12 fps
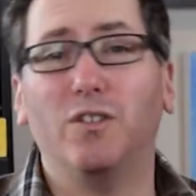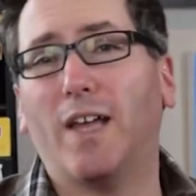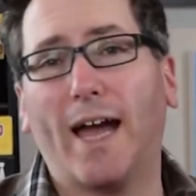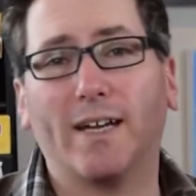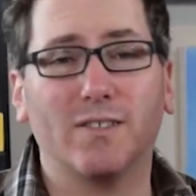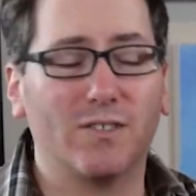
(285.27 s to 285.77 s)

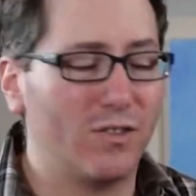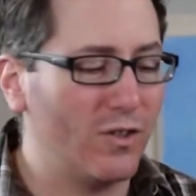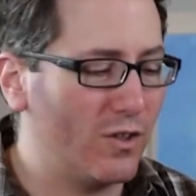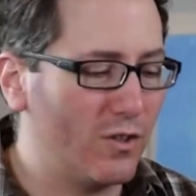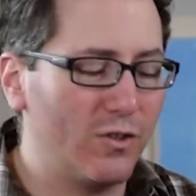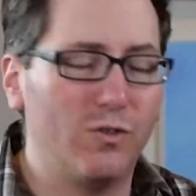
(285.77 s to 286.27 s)
access
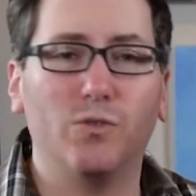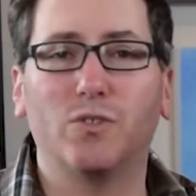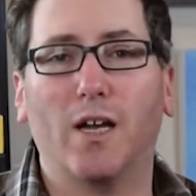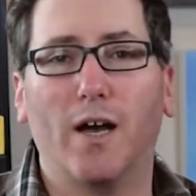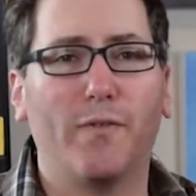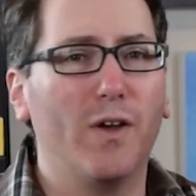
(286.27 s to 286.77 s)
to new
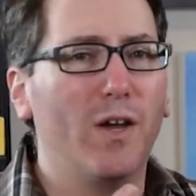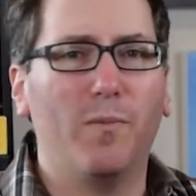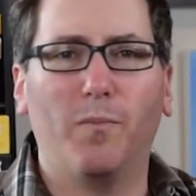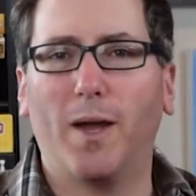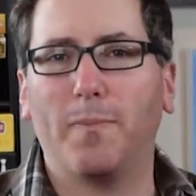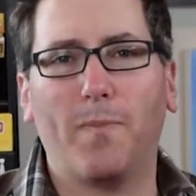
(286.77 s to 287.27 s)
stuff,
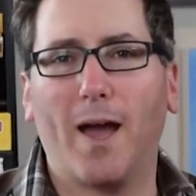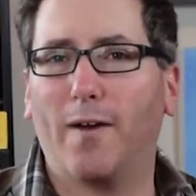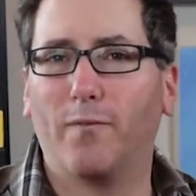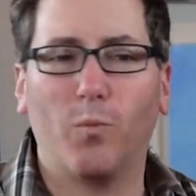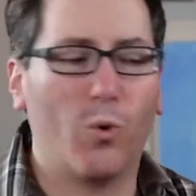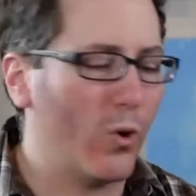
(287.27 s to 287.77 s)
might have
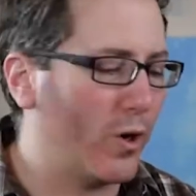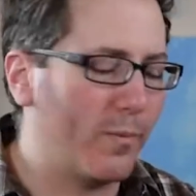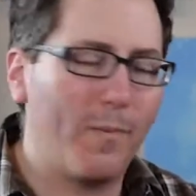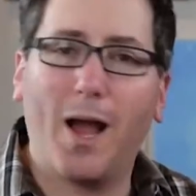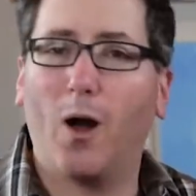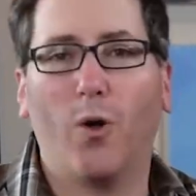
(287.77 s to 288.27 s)
more
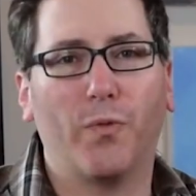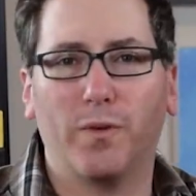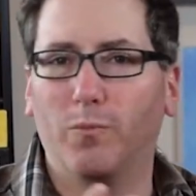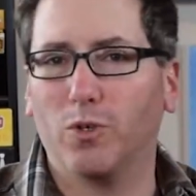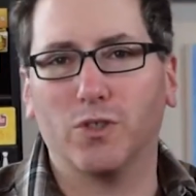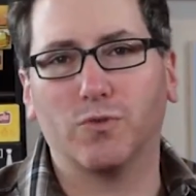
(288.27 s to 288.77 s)
health and
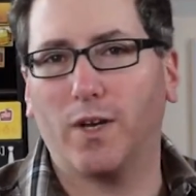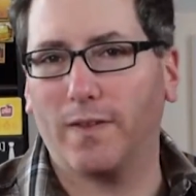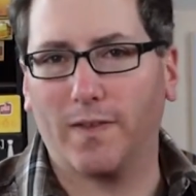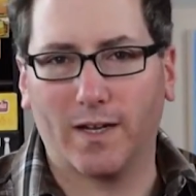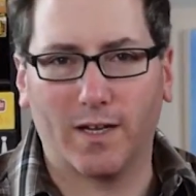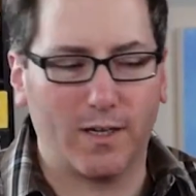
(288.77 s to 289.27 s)
more strength,
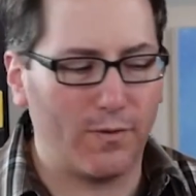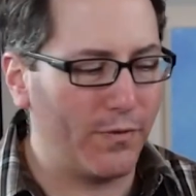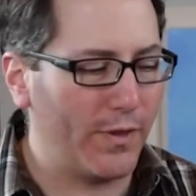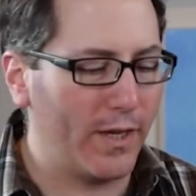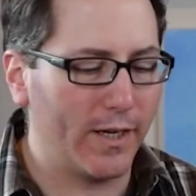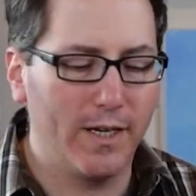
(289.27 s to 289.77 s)
that kind of
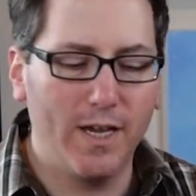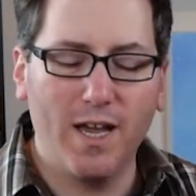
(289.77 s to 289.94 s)
thing.